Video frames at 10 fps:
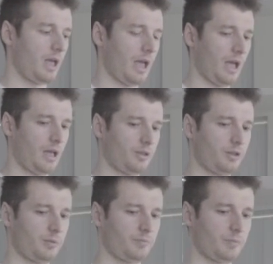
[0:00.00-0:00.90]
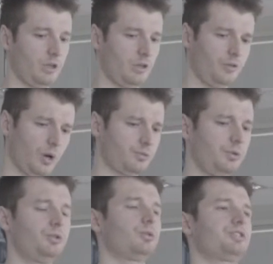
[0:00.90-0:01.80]
And if you
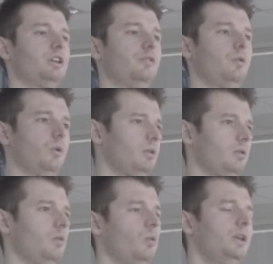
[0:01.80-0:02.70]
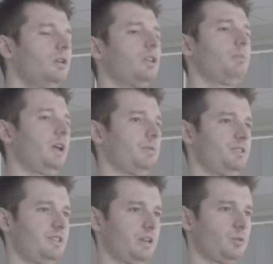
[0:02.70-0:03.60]
admit to yourself, well, we're gonna make
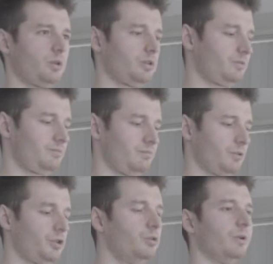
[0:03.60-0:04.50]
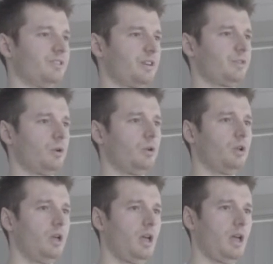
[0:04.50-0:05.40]
mistakes. We're humans after all,
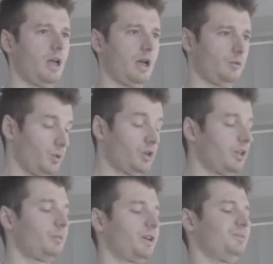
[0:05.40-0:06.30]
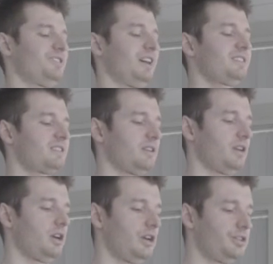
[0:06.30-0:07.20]
and we're gonna make mistakes.
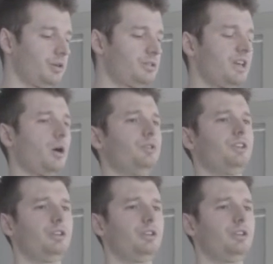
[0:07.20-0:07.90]
It turns out that